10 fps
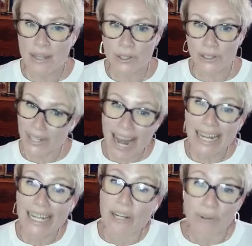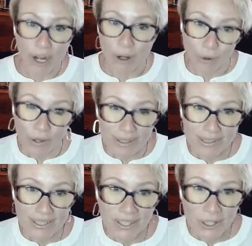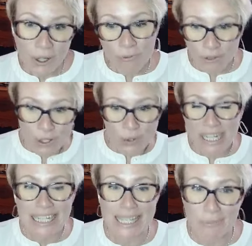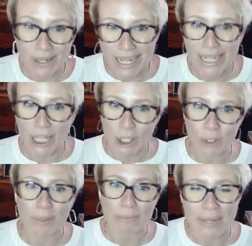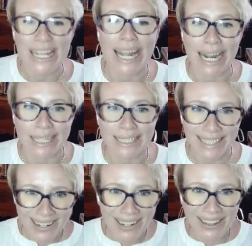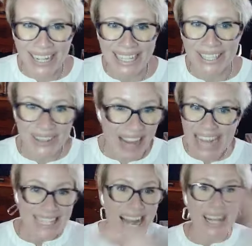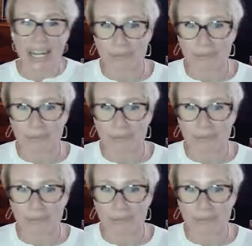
you're not a hero for treating someone like a human being. Like, that's not